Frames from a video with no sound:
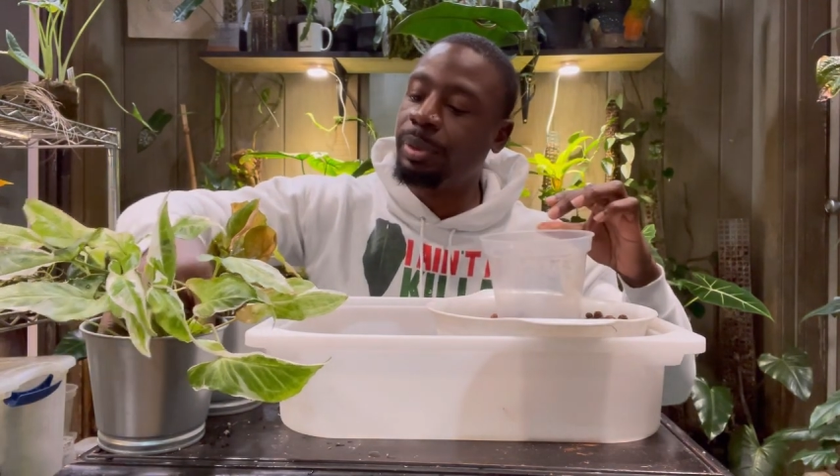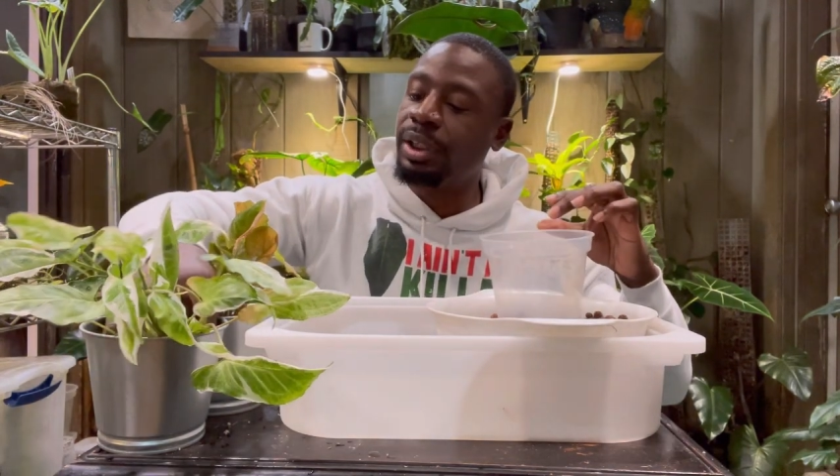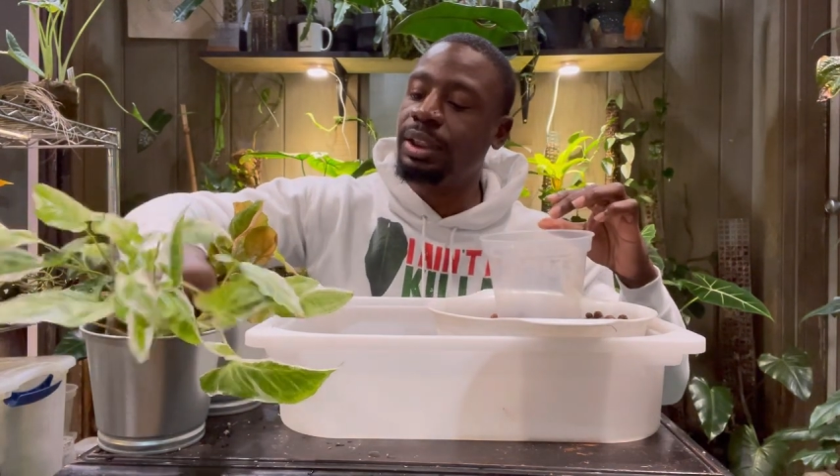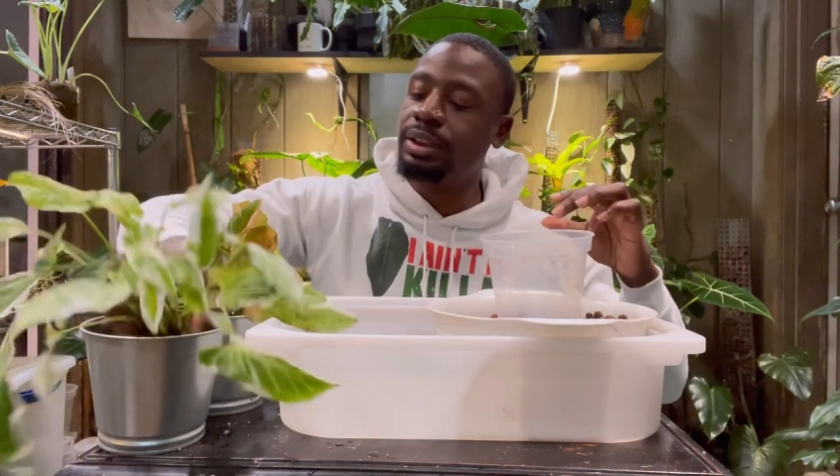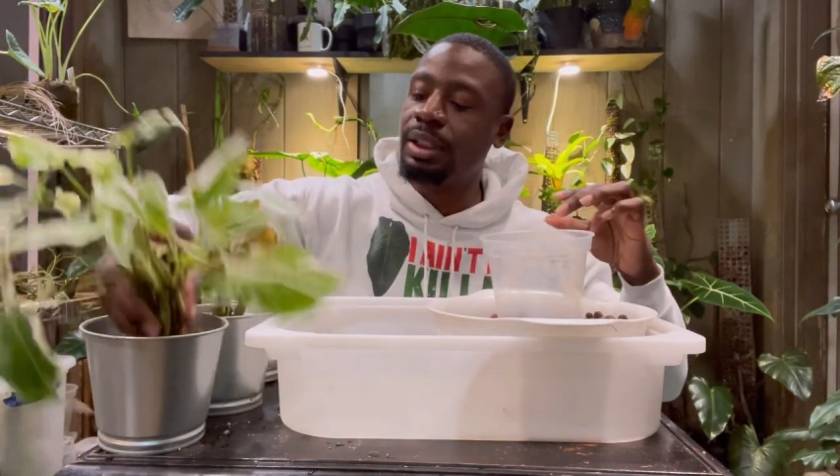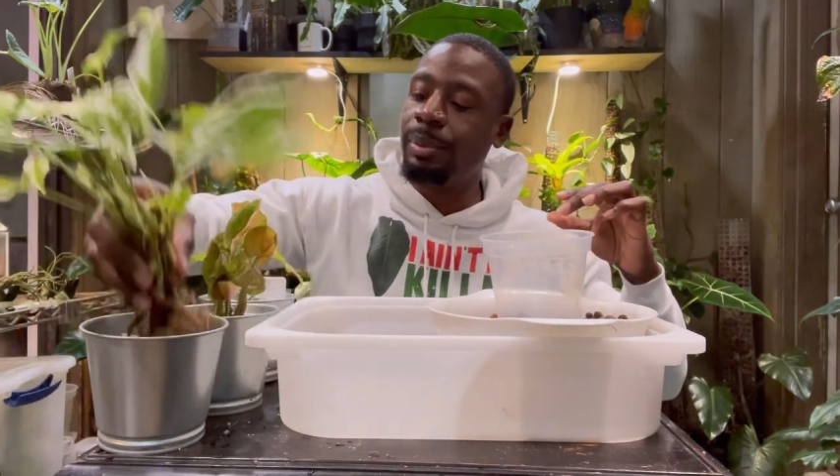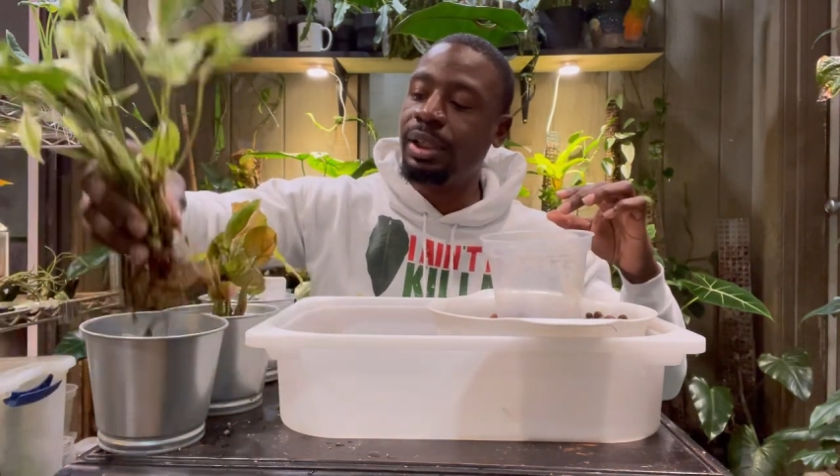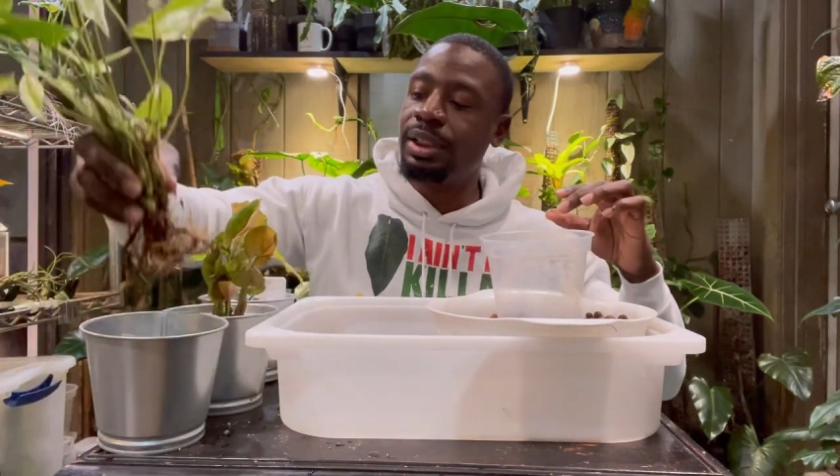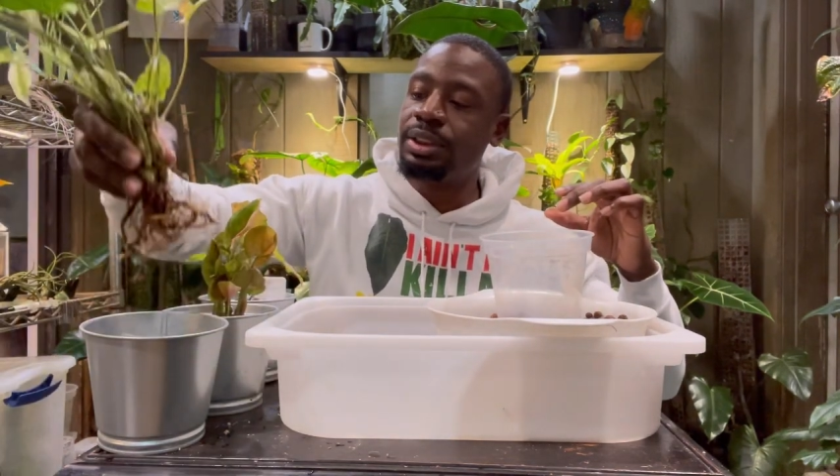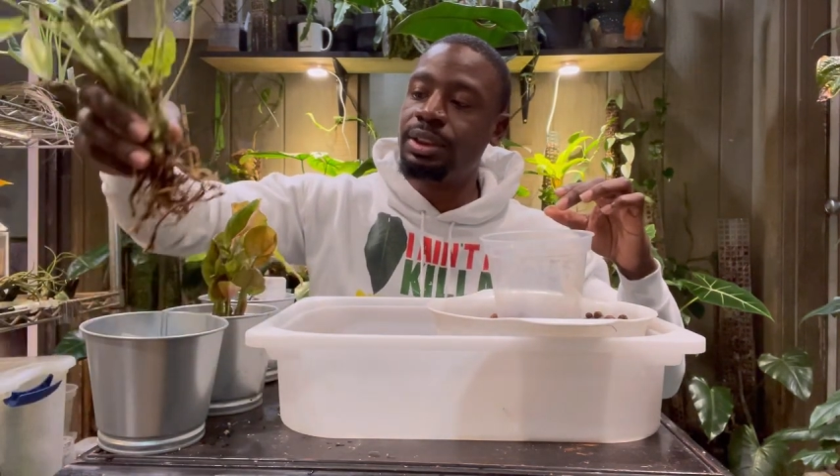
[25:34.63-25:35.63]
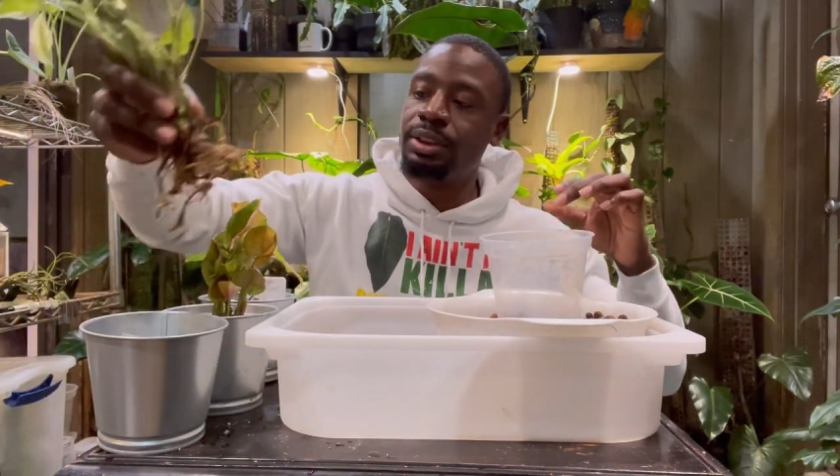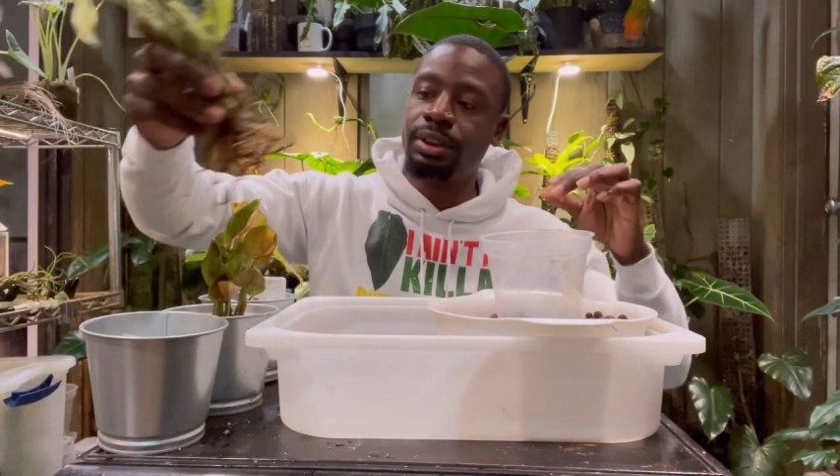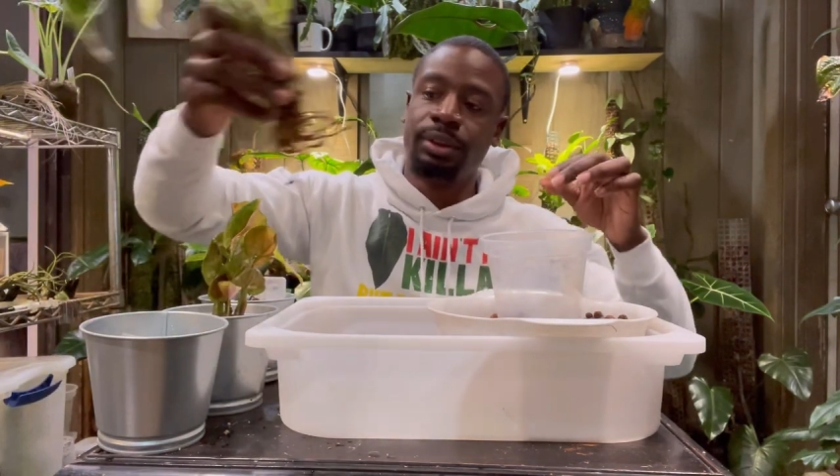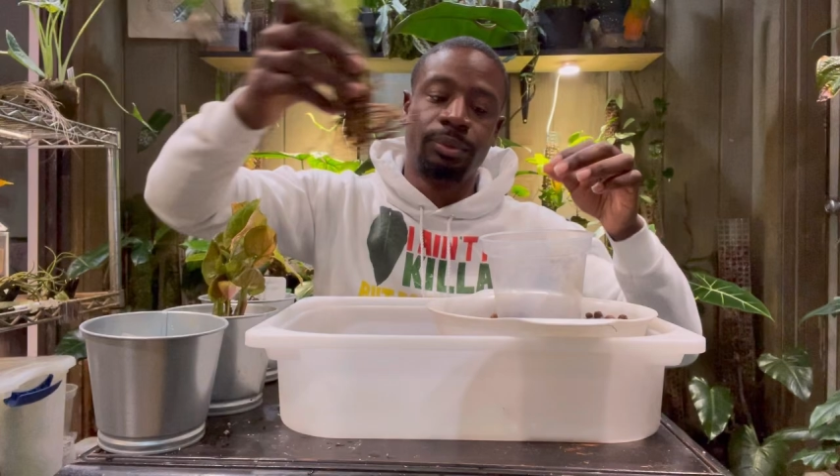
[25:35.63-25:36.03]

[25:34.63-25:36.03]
because I mean this is a,